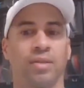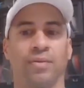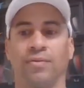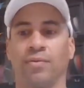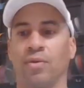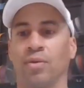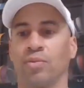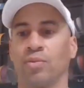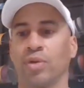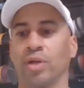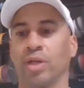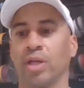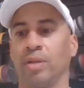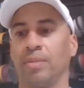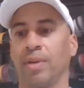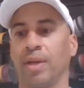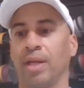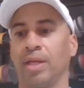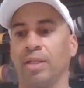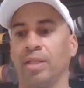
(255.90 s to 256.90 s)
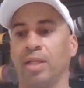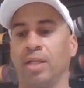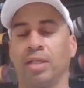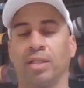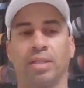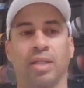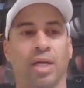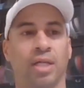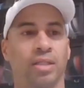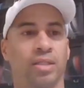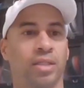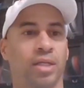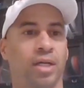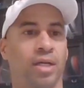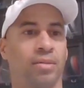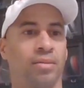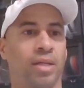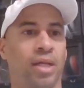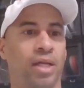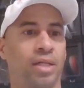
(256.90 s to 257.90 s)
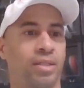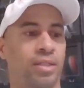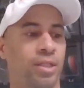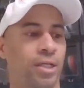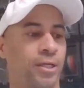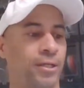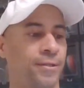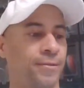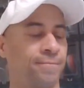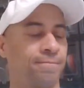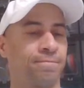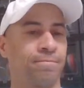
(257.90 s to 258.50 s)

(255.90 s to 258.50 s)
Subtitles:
for a rookie, man. He did a tight job last night.